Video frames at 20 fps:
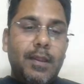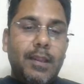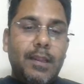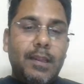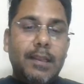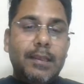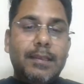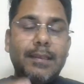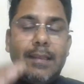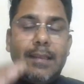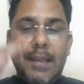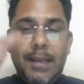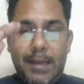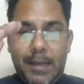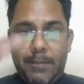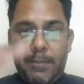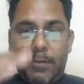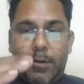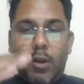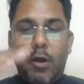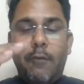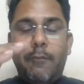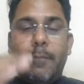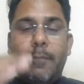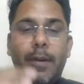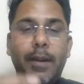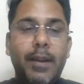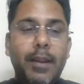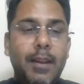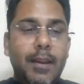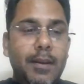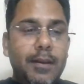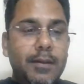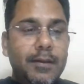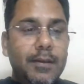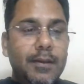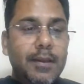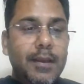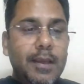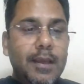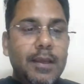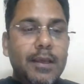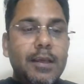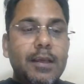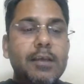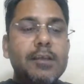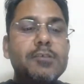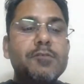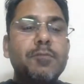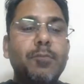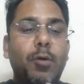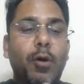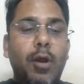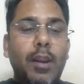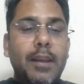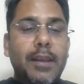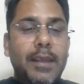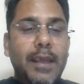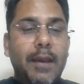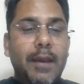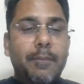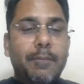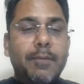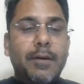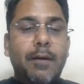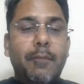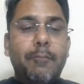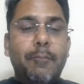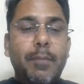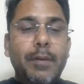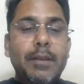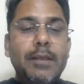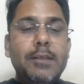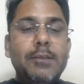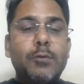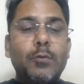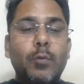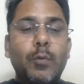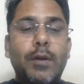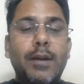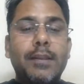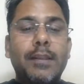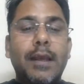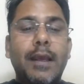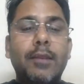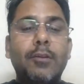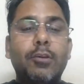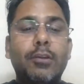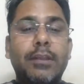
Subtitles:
This is a level of middle. A small cap companies worth are